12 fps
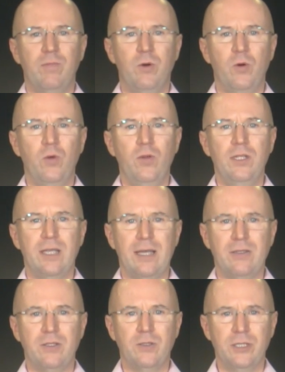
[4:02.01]
Put all the
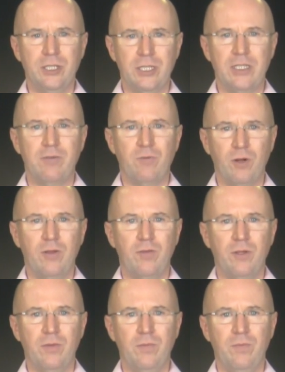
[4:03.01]
sound so it's just in front of
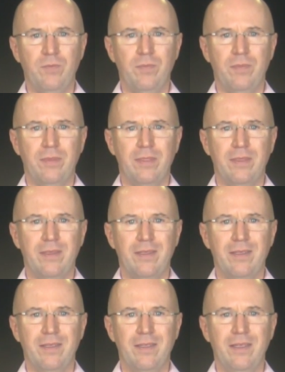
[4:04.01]
you.
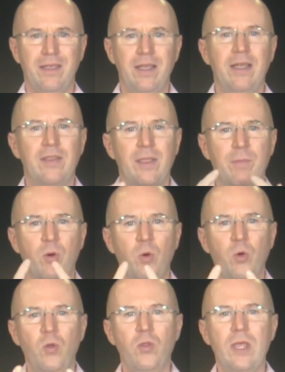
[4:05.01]
Then put
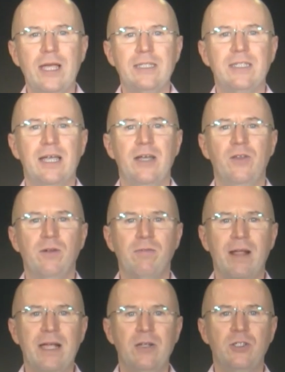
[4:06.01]
all that sound
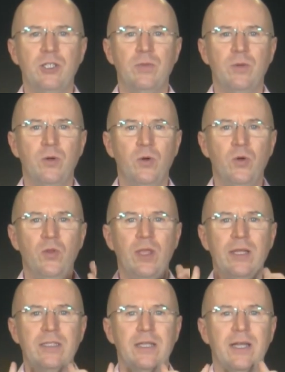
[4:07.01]
around you. Put all
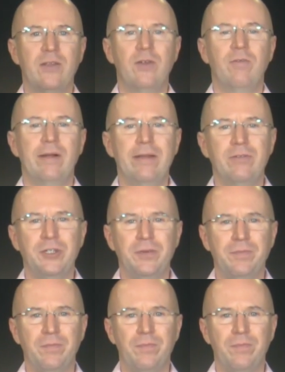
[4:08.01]
that sound around you.